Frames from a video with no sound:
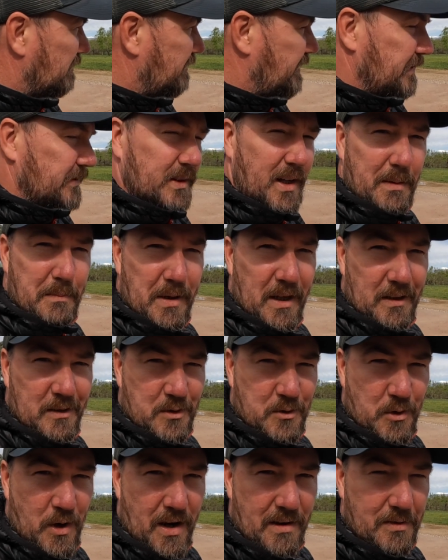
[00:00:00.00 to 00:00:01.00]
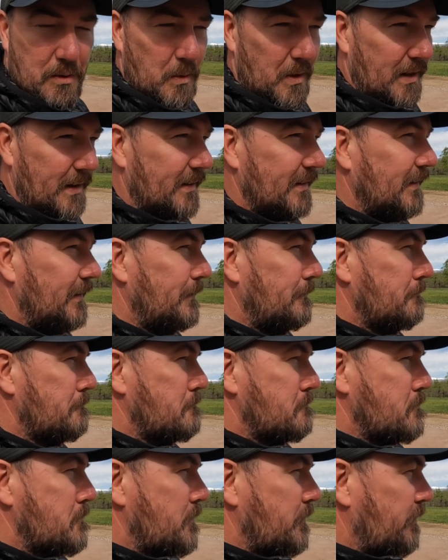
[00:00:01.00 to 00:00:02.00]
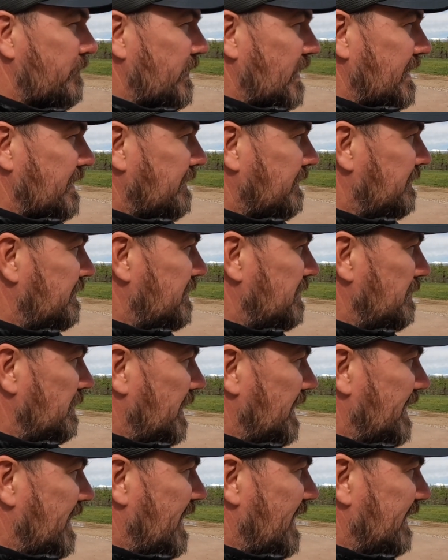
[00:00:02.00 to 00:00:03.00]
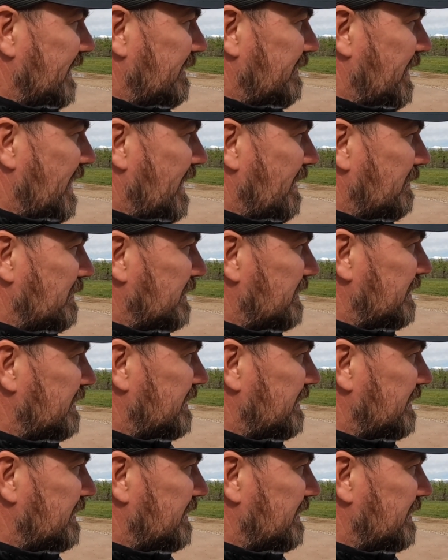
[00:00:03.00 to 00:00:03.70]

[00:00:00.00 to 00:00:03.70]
15 minutes drive away. So we're going to hang around